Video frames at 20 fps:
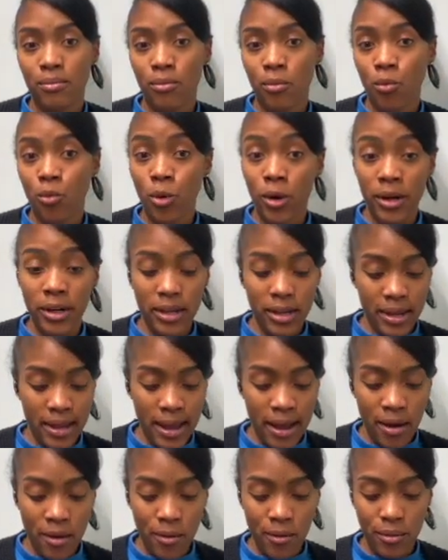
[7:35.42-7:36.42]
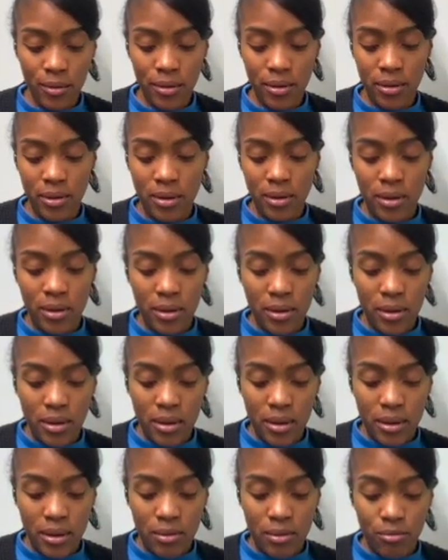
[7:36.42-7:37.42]
Working out
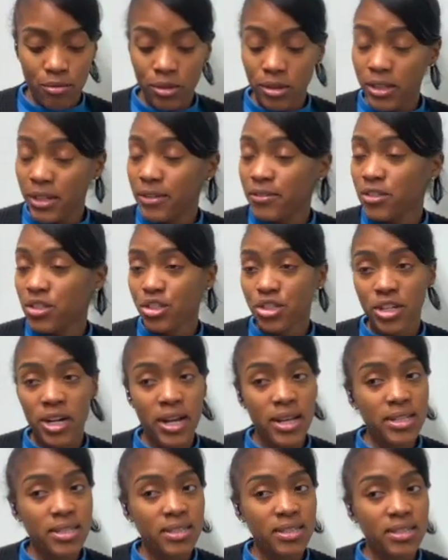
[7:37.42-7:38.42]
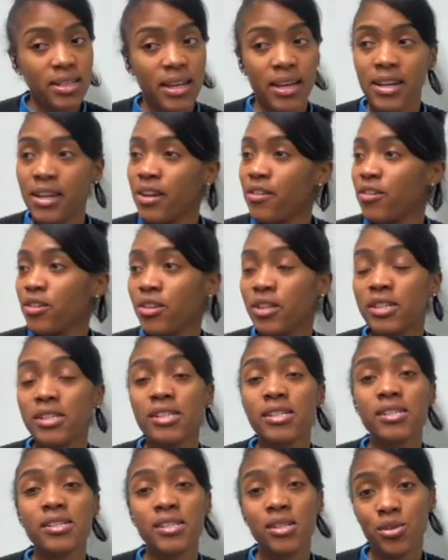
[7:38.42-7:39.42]
relieves stress and it
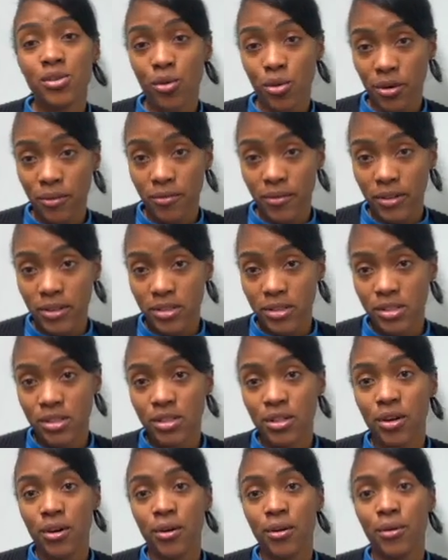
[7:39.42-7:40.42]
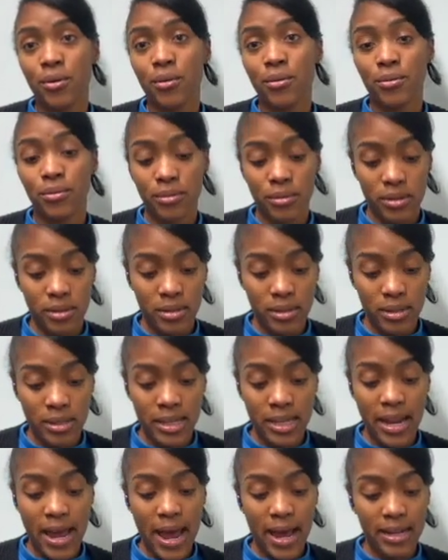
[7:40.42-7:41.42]
releases endorphins. So
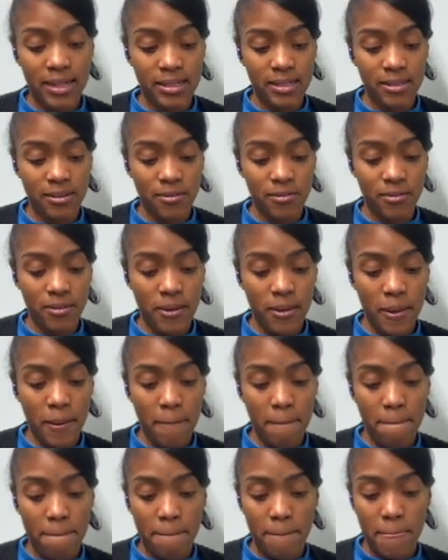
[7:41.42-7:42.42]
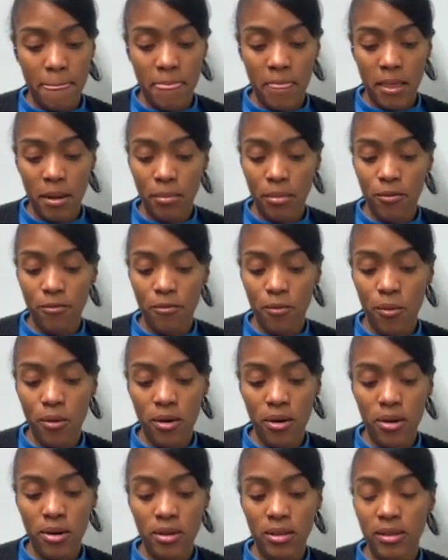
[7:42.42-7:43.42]
get active. Number
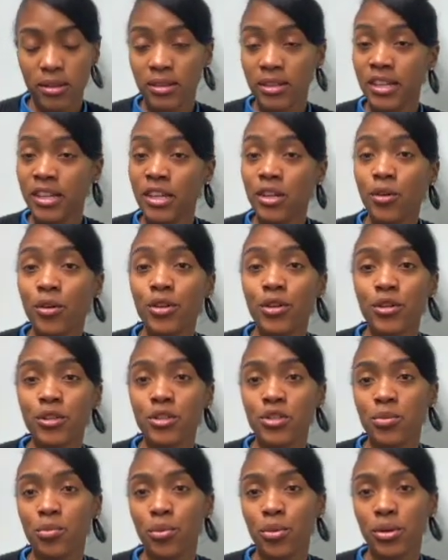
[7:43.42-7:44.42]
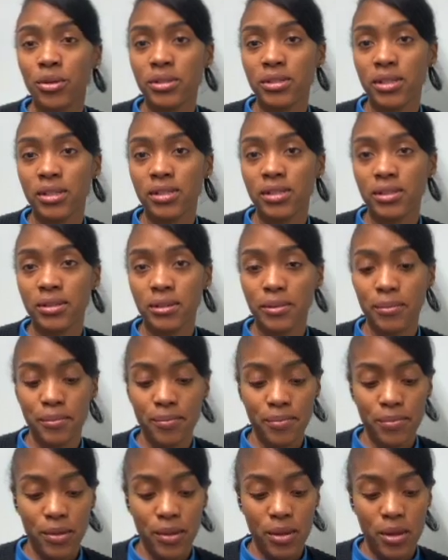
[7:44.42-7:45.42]
4, lean on your support system,
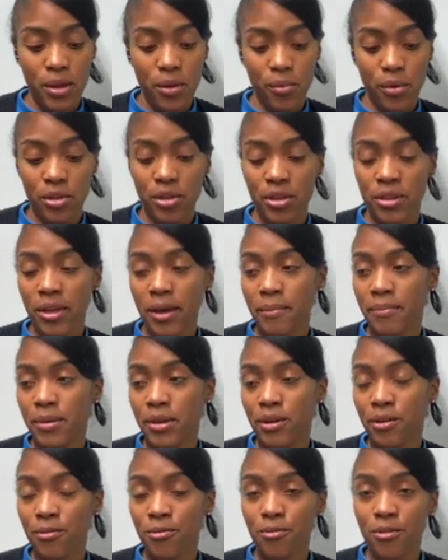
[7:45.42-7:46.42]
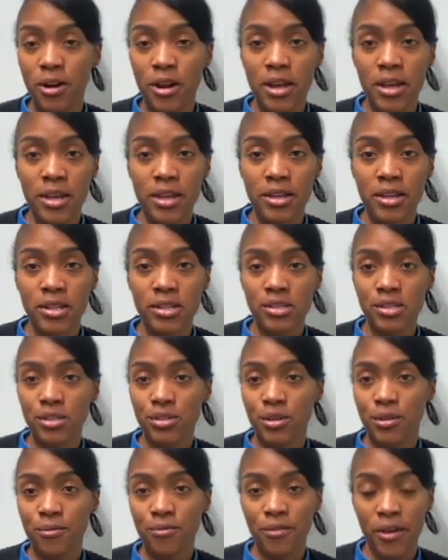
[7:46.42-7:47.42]
whether that be your friends,
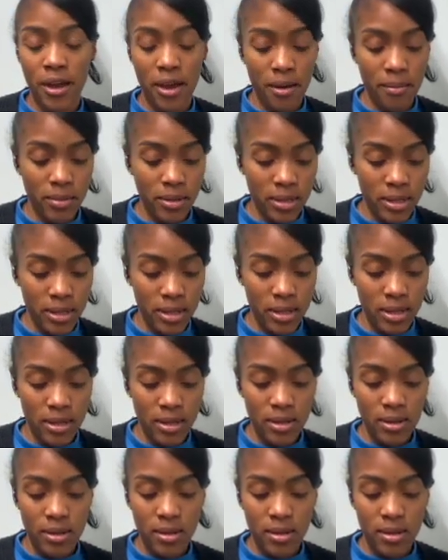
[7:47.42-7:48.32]
your family.